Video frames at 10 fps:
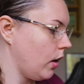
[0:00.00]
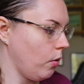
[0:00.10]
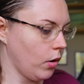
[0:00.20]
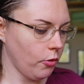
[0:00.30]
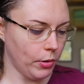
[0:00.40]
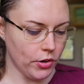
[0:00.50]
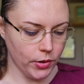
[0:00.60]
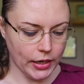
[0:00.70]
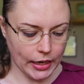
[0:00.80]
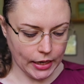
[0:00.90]
What I've been
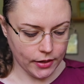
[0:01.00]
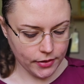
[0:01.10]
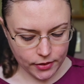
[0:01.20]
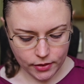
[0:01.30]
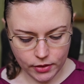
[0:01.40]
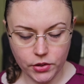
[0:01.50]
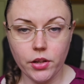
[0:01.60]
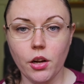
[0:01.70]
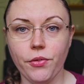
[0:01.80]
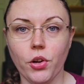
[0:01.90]
doing is, there's a
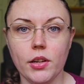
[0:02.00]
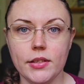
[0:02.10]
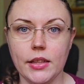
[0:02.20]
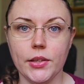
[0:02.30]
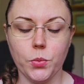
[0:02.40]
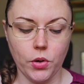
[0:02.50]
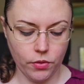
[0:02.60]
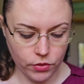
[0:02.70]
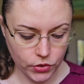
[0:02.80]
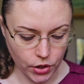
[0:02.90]
lot of colours in this one,
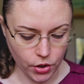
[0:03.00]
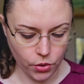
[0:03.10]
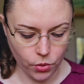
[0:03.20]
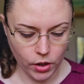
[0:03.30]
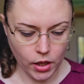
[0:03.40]
so